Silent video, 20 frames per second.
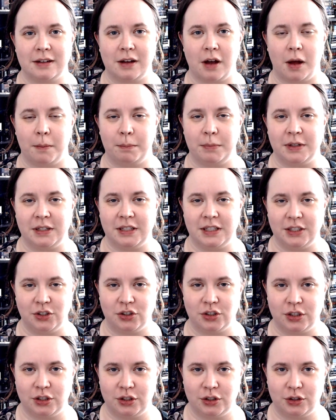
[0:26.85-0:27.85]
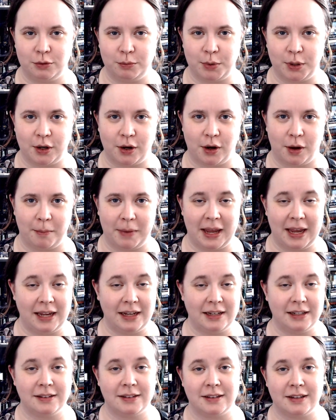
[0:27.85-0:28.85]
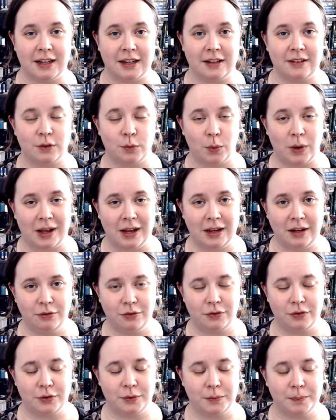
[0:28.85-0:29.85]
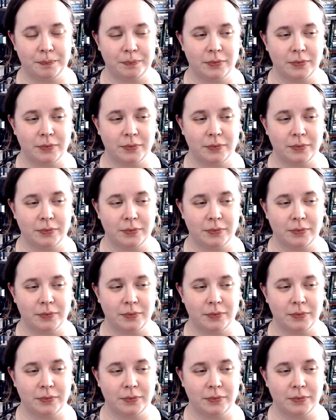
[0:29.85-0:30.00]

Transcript: competition to become Hades' next wife